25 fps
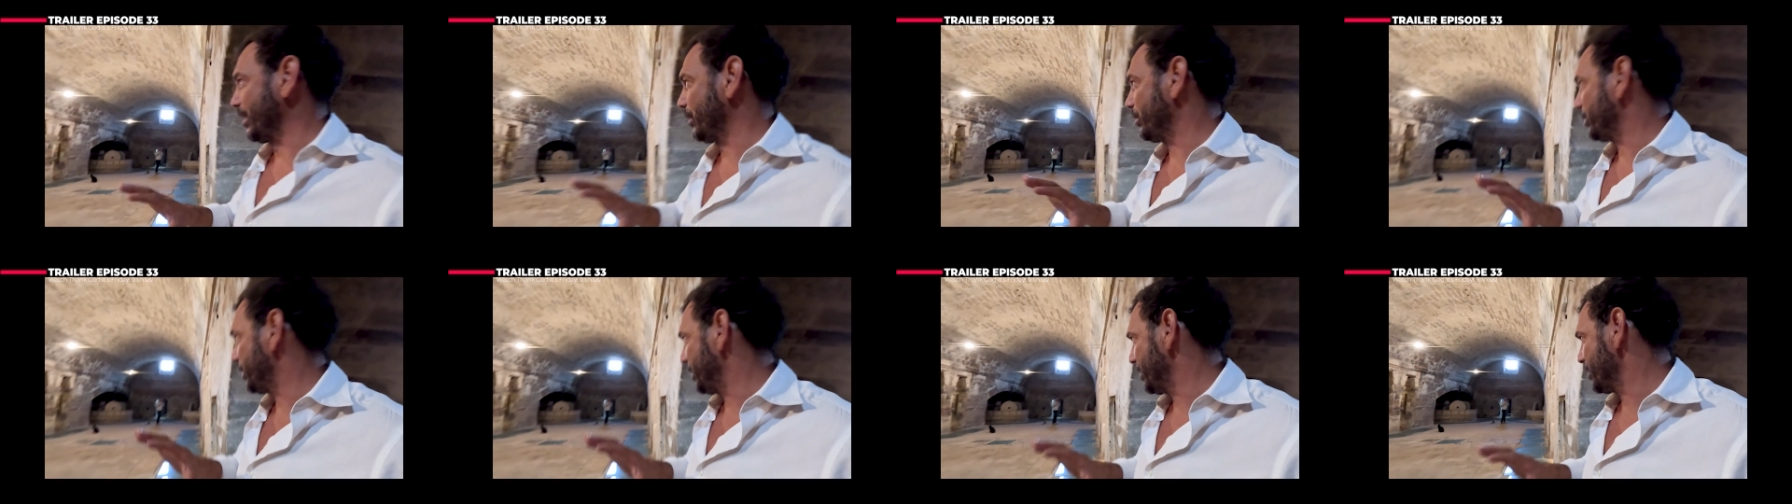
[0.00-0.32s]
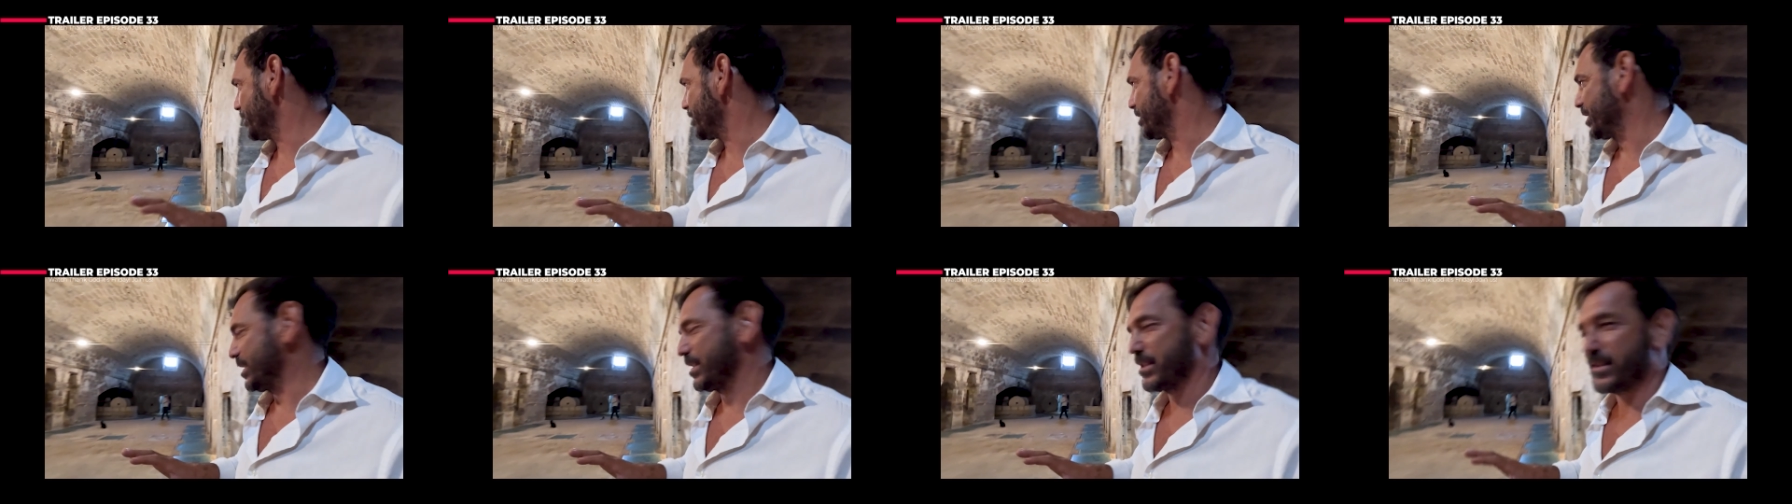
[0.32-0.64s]

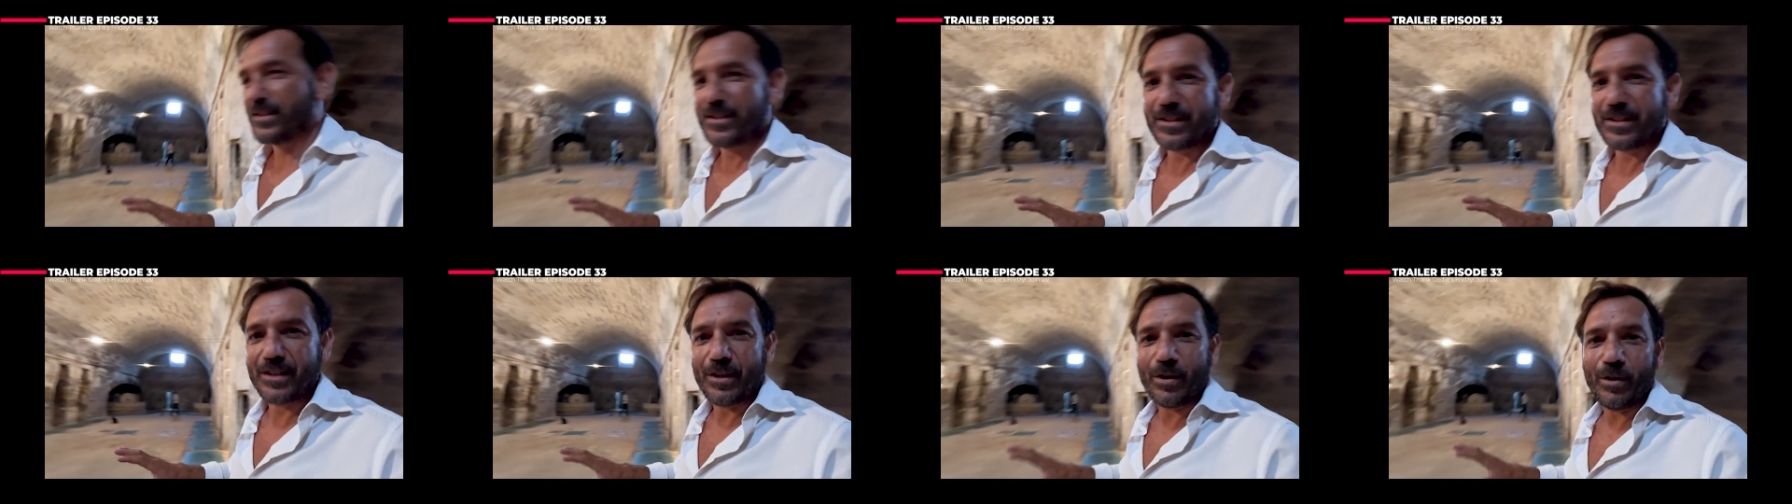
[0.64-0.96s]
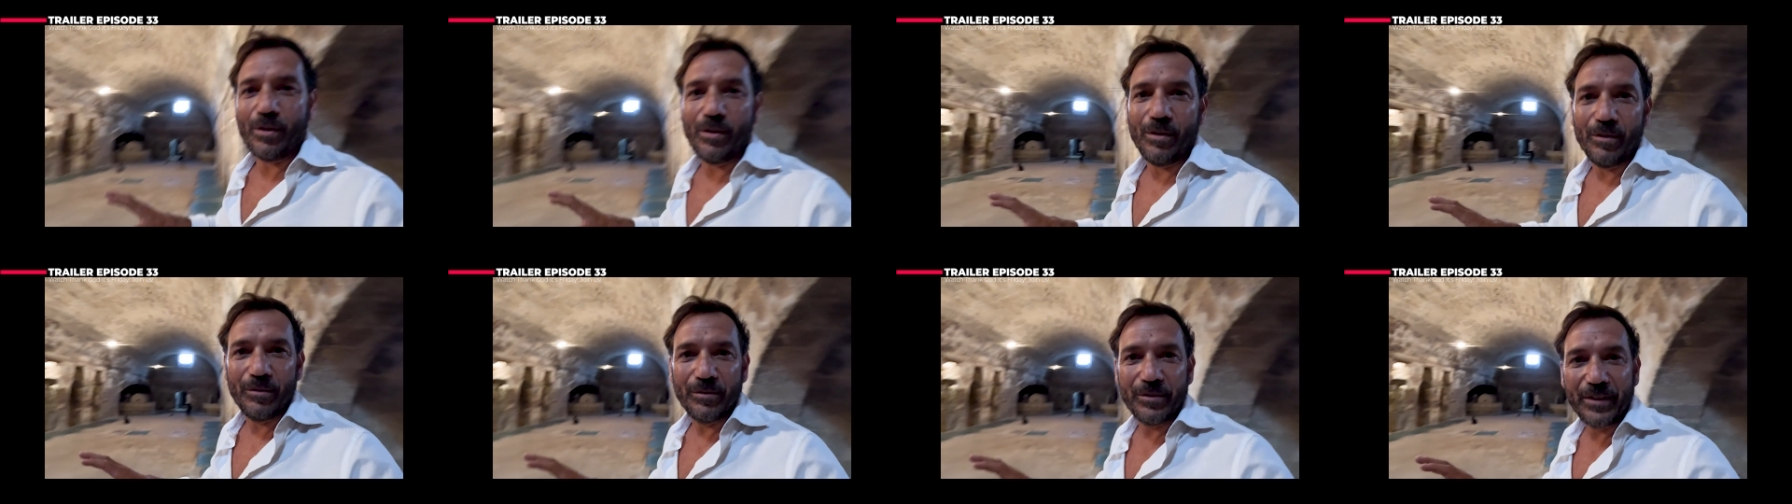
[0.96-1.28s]
process
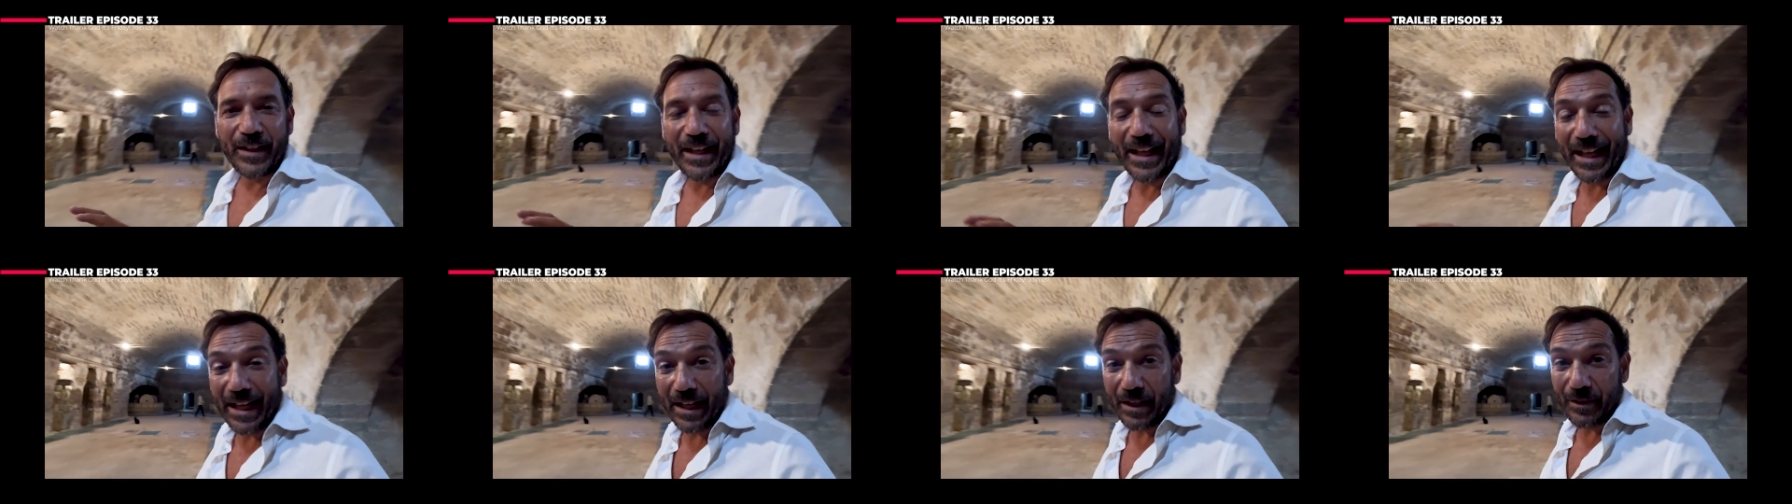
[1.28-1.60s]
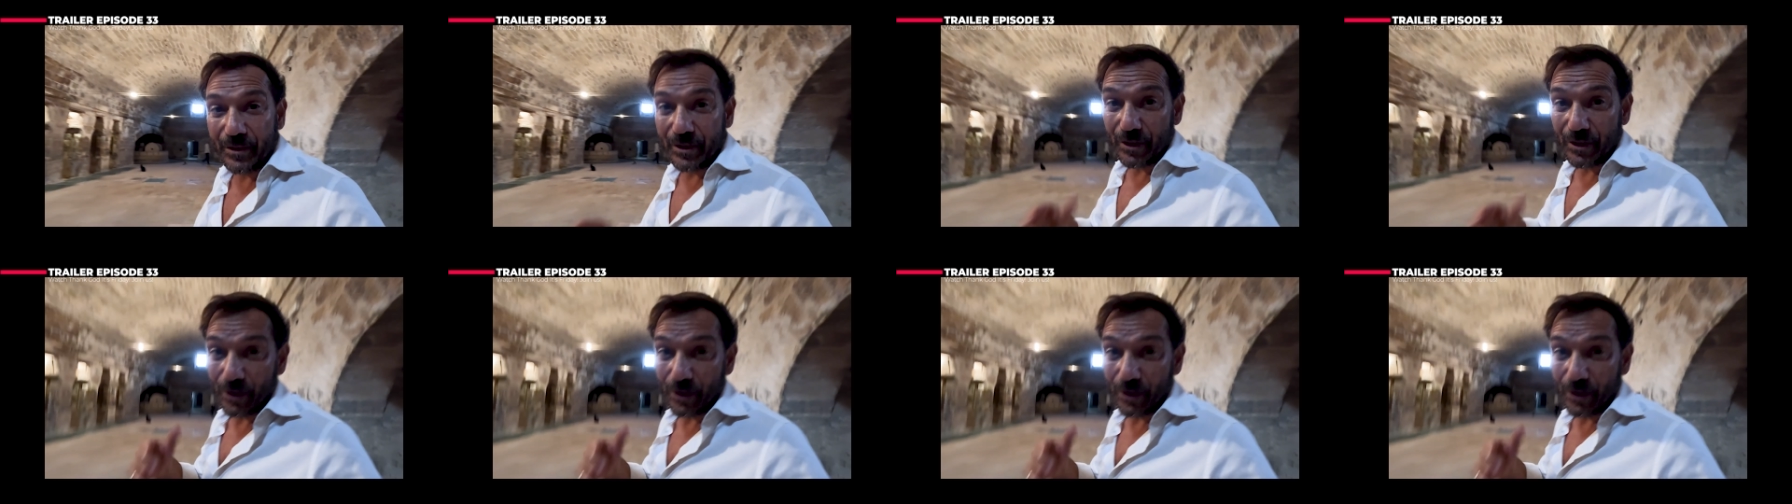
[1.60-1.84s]
of how the